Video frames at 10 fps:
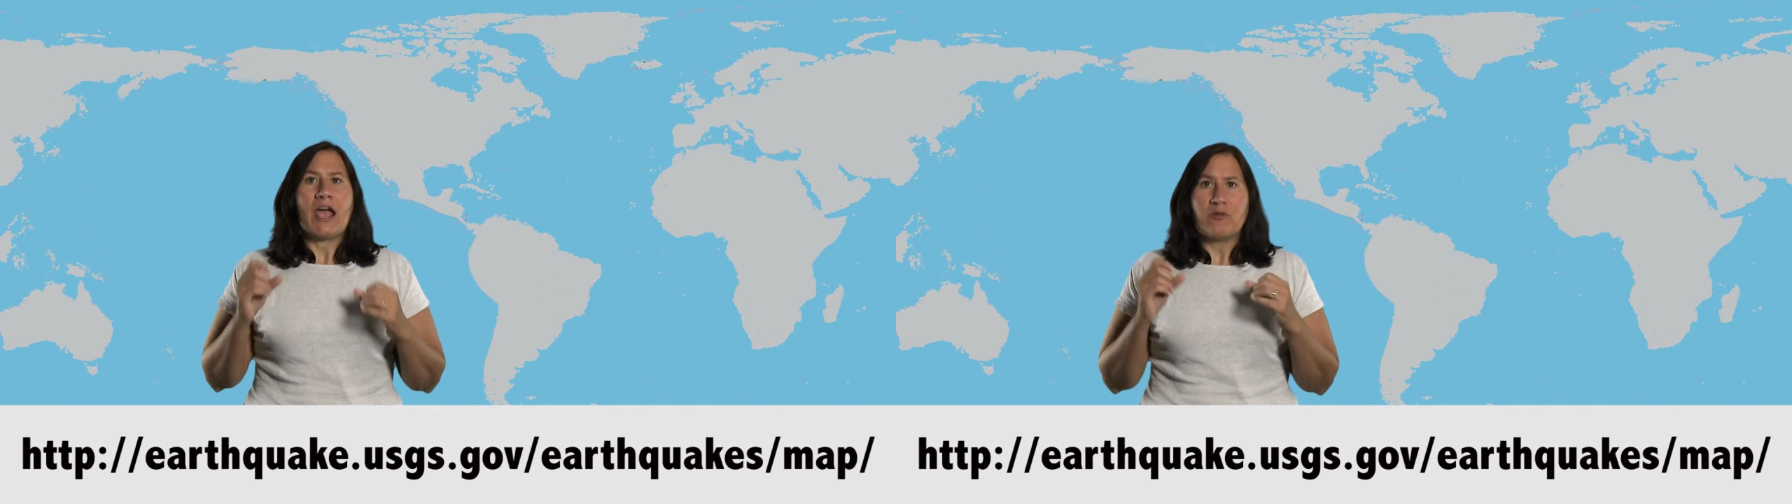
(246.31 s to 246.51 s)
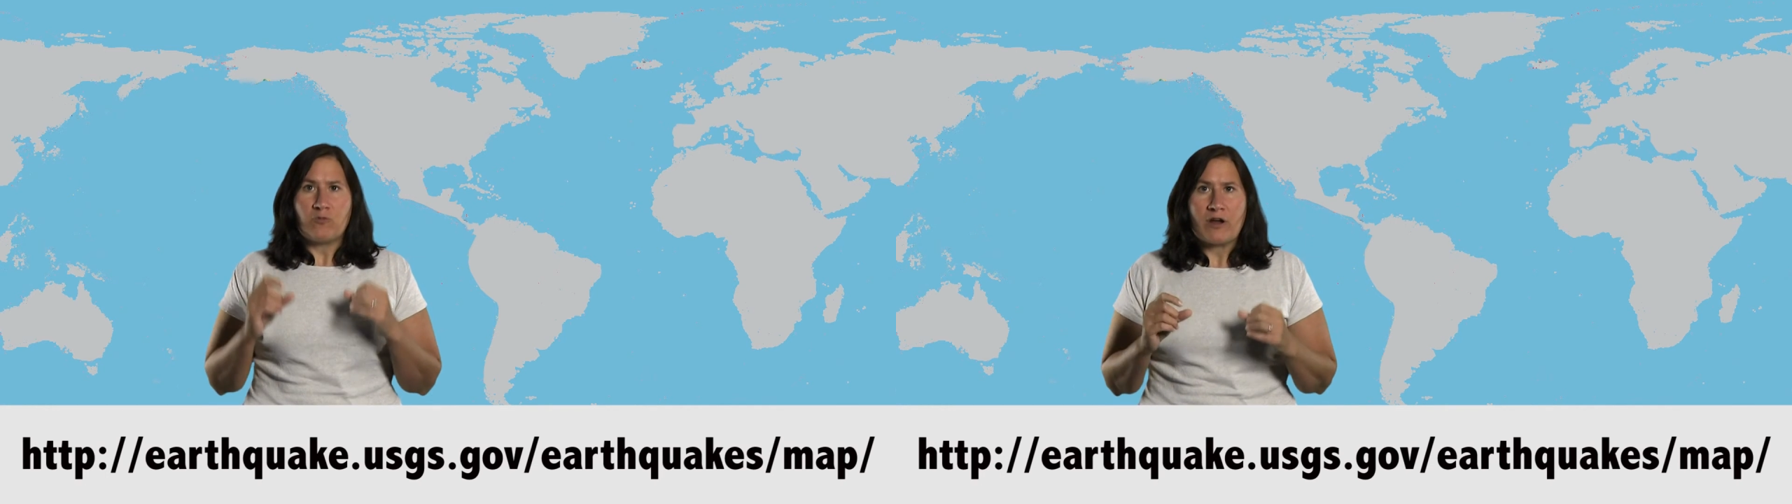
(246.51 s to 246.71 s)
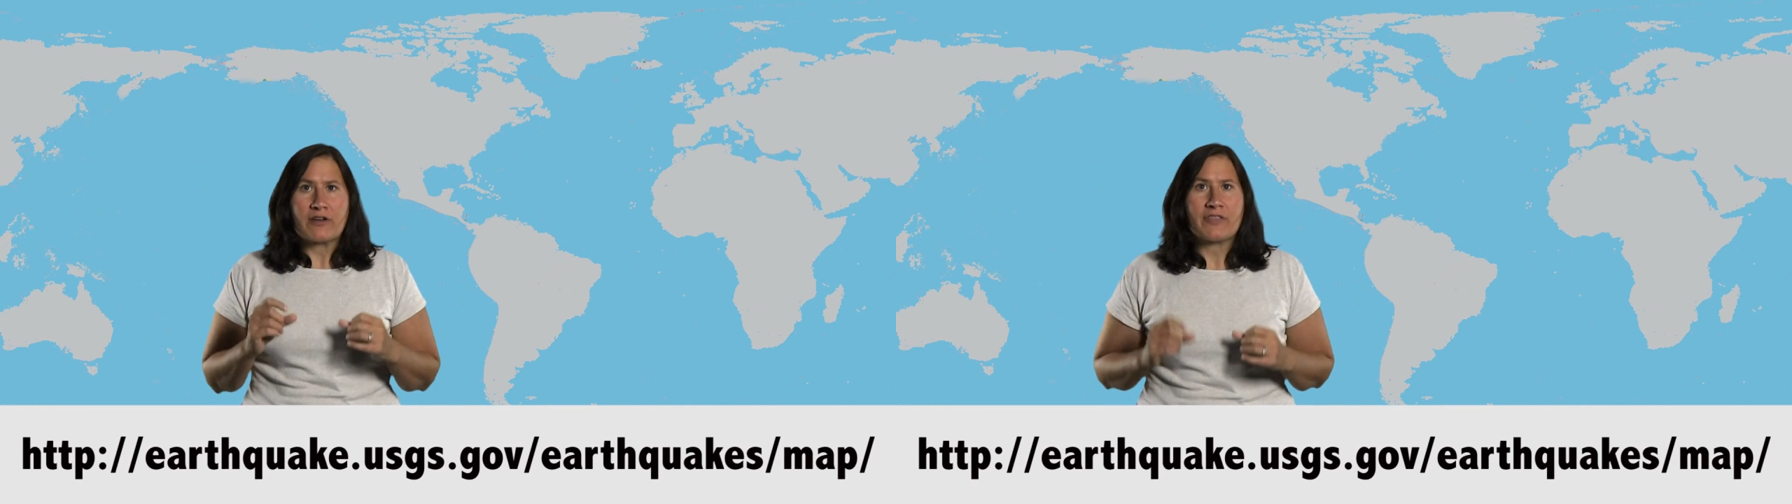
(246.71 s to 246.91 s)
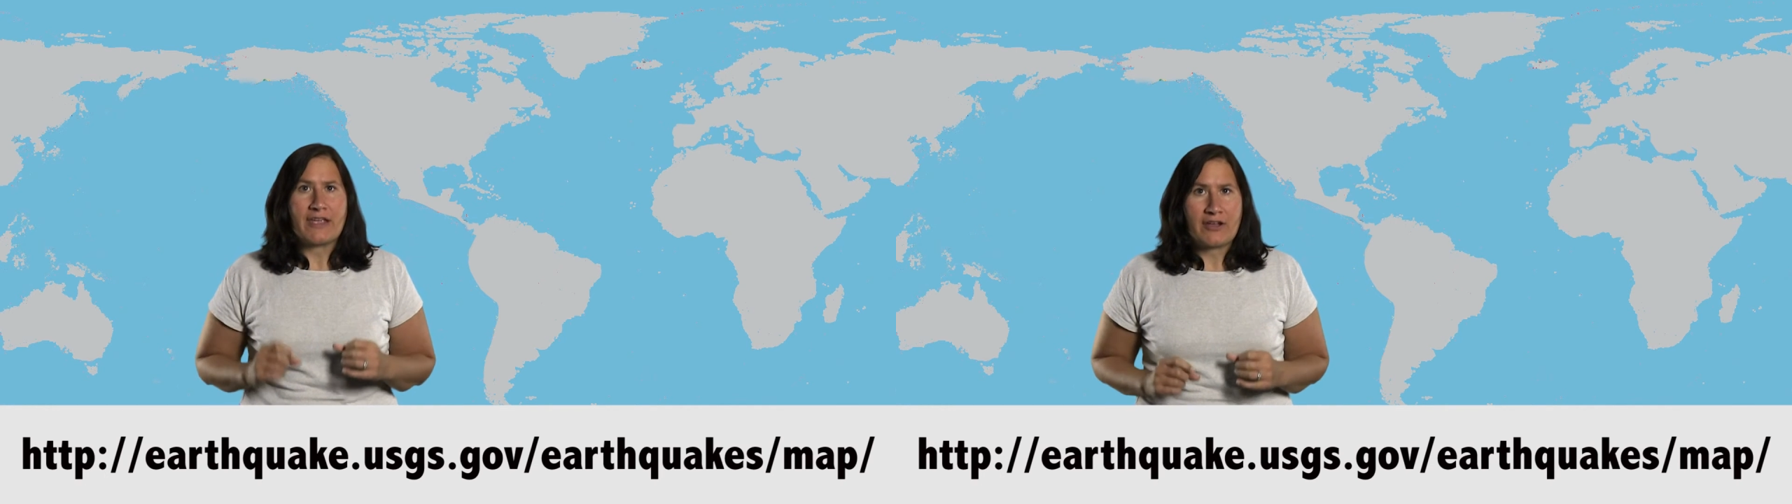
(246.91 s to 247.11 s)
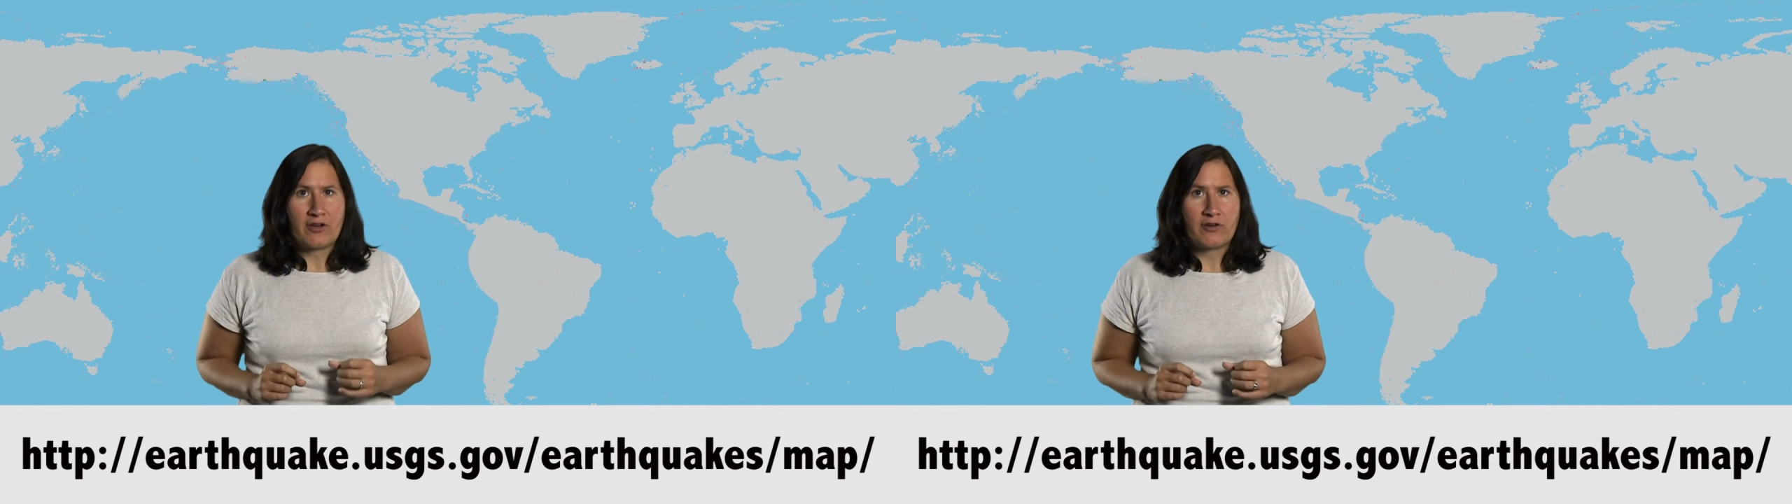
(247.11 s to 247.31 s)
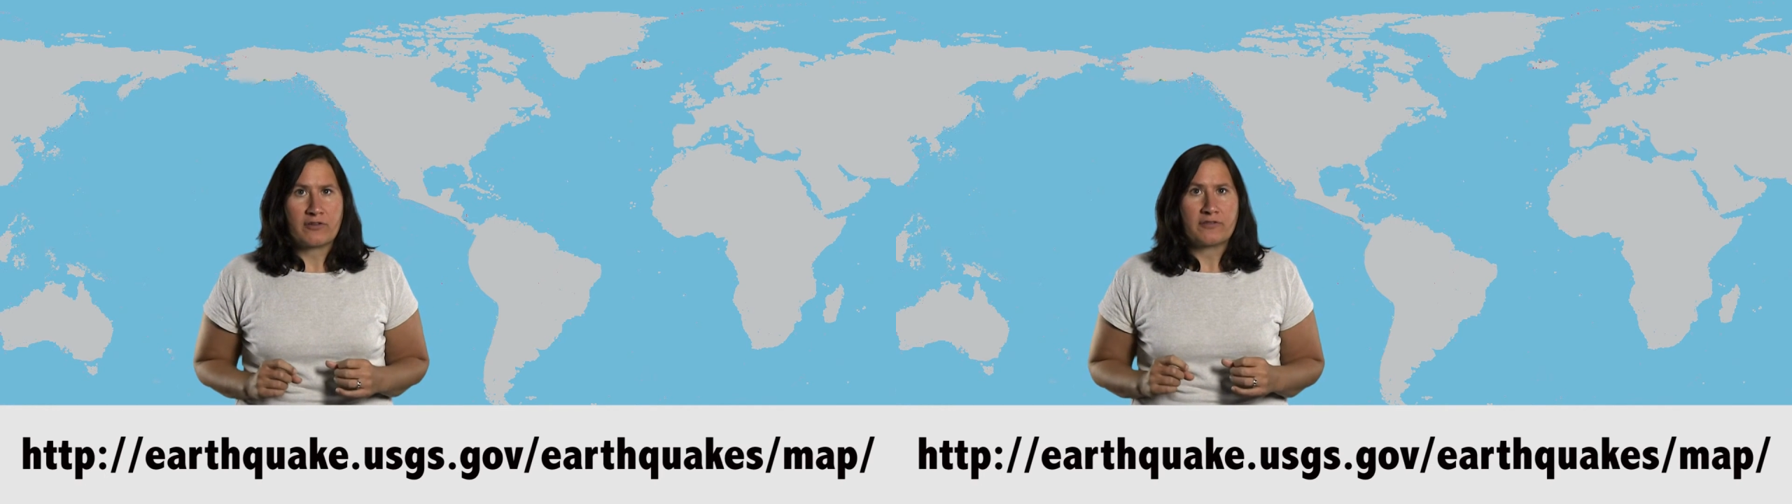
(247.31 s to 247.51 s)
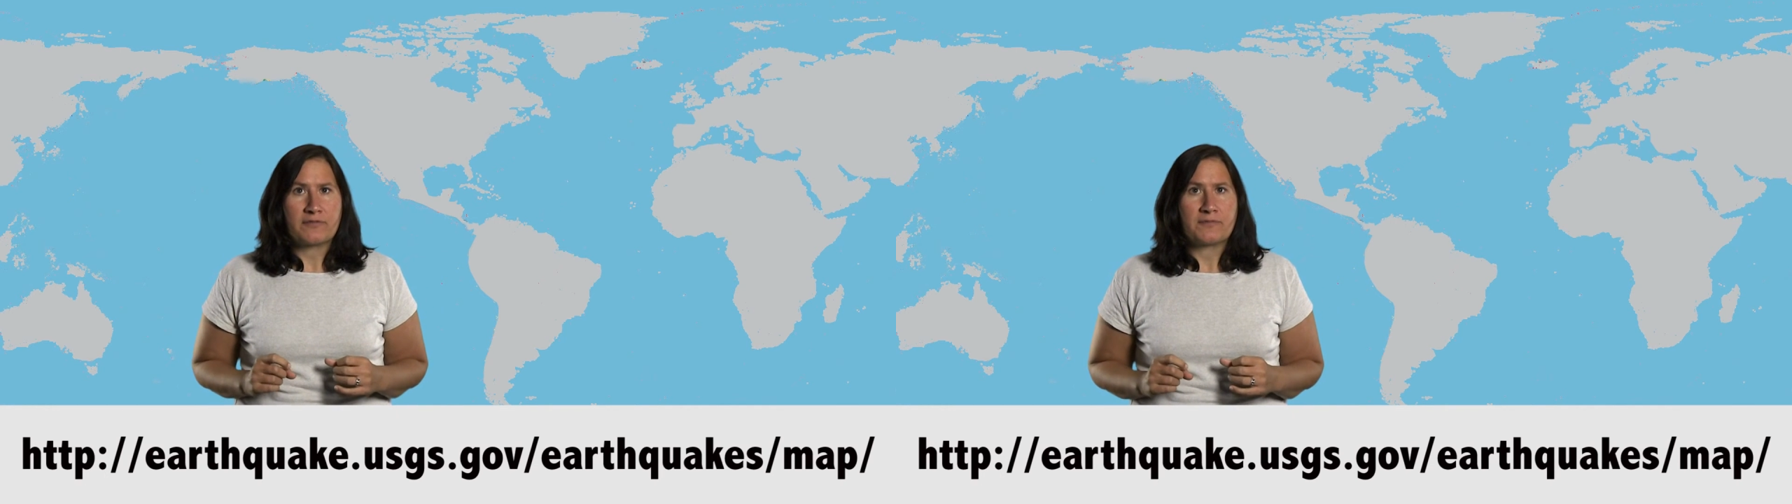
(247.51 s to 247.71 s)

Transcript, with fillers: and where they occurred.